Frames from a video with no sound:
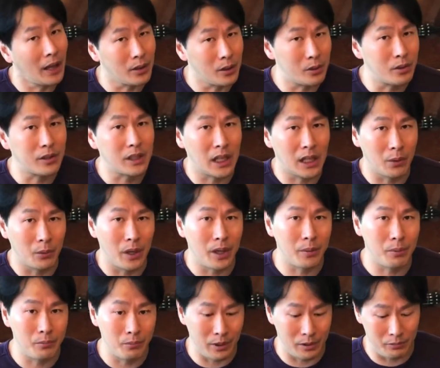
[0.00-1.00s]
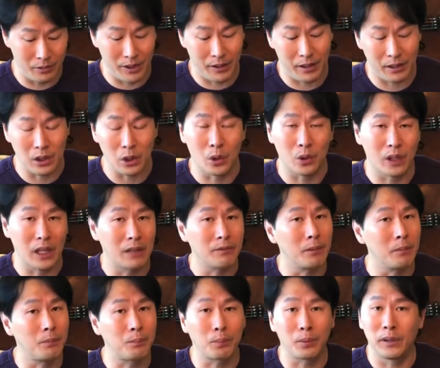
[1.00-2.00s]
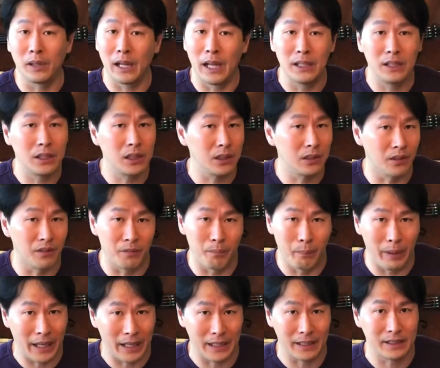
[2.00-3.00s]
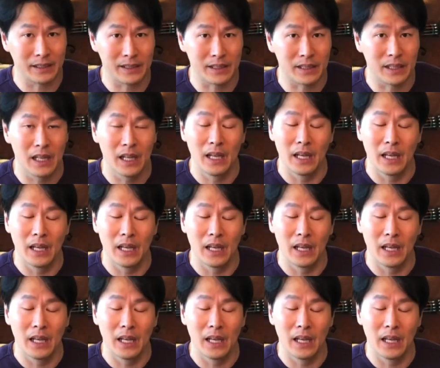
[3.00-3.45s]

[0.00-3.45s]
You could get away with it. You're going to have plenty of bass,